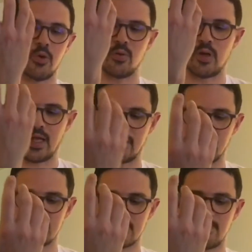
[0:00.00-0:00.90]
bone, like
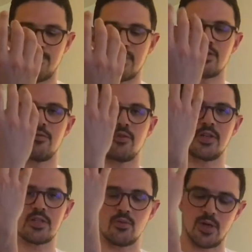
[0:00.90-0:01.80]
this. So for
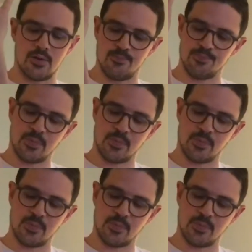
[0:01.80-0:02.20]
this one,